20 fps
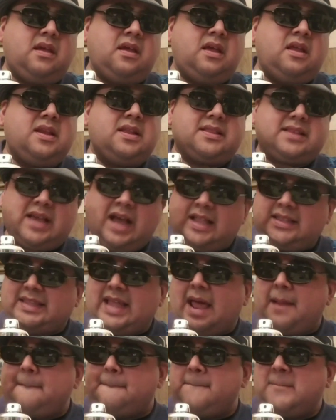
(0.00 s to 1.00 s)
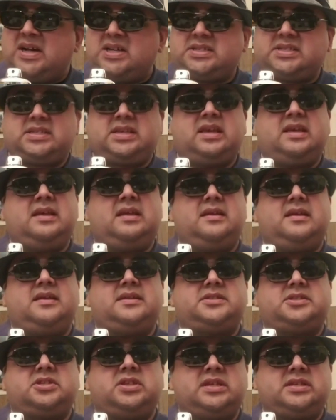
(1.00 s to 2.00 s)
and it's got that musk in
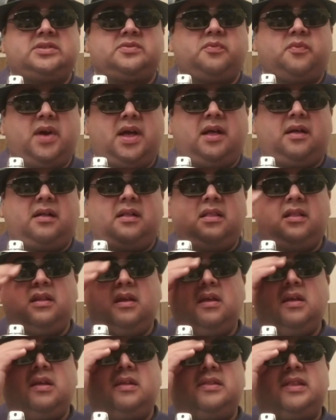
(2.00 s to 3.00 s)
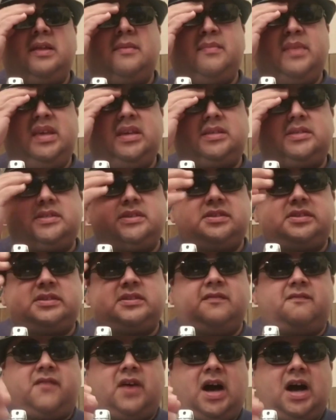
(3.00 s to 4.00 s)
it as well that makes
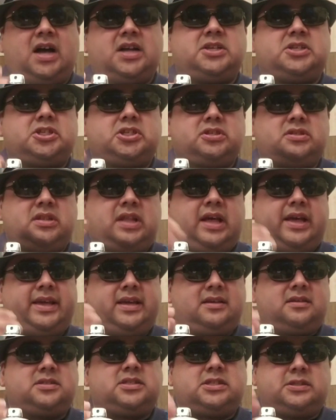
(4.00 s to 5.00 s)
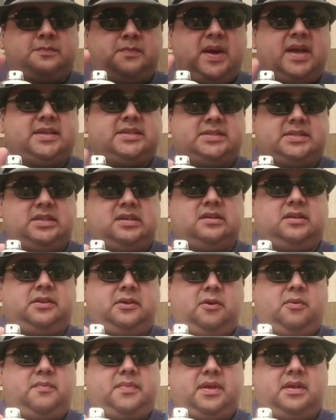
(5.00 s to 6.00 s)
Sauvage like spicy a
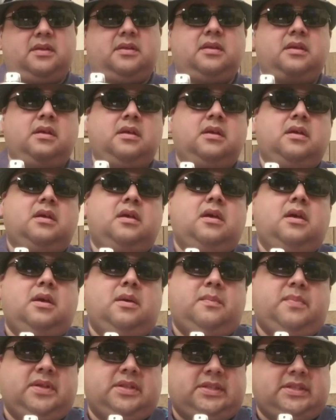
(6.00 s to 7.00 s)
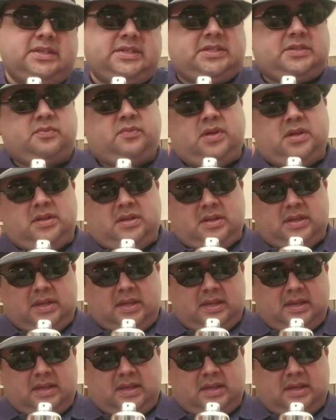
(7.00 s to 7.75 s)
little bit. But this one